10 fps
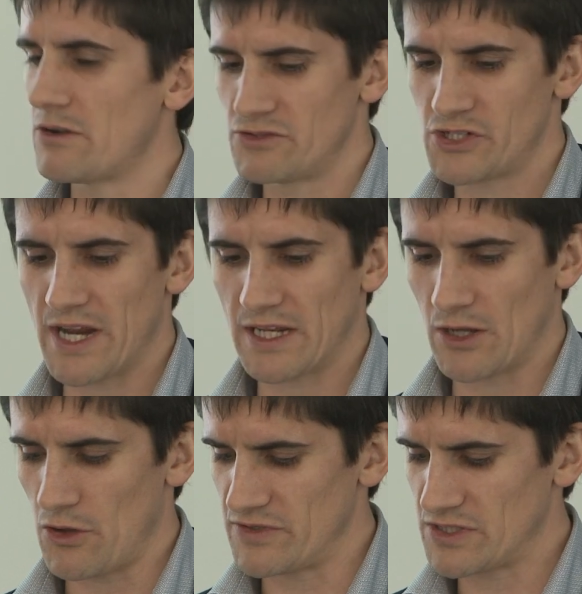
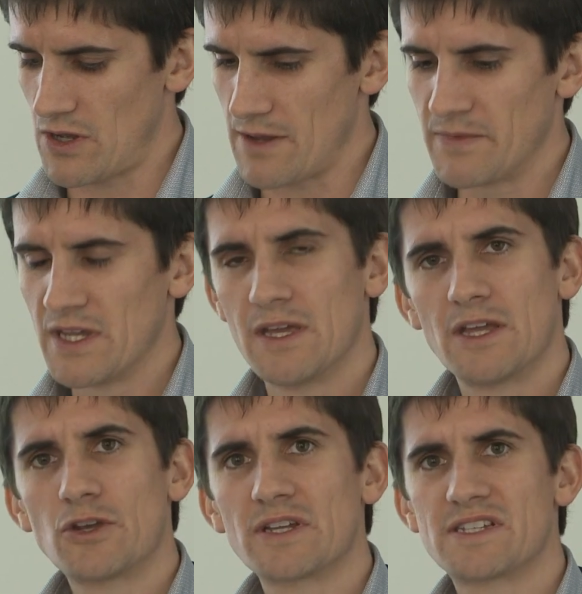shaking over time.
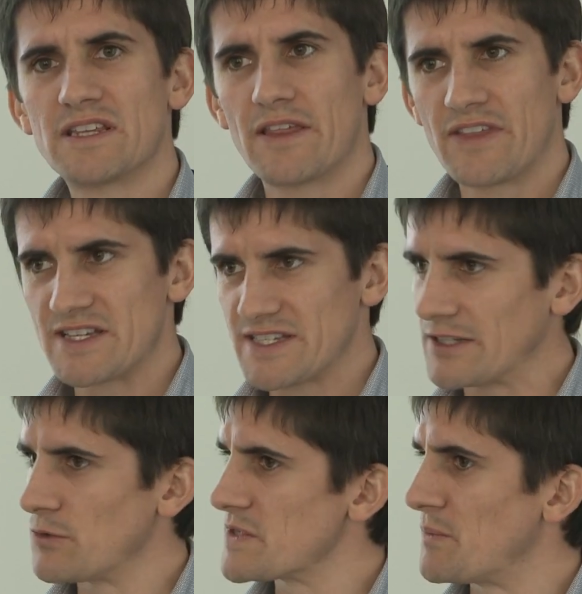You can see that these
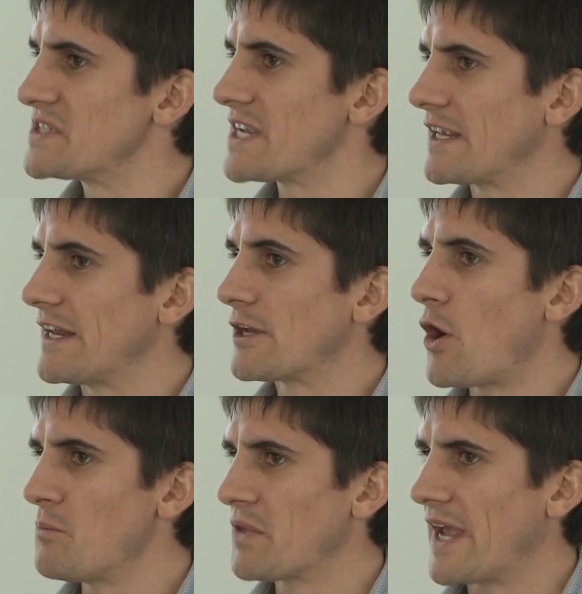signals are particularly
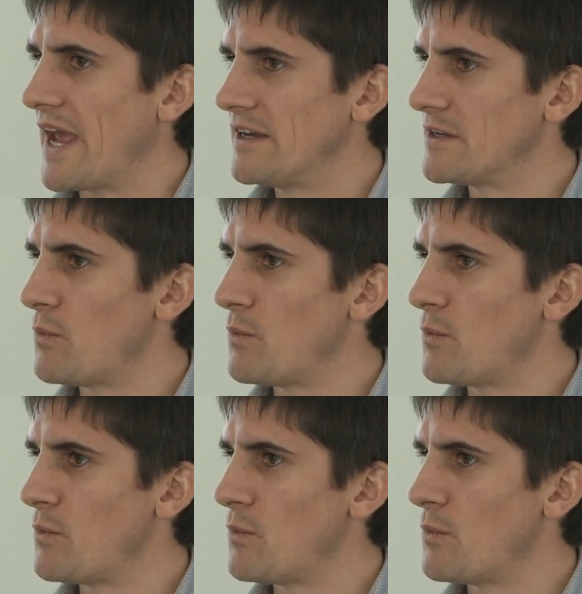complicated,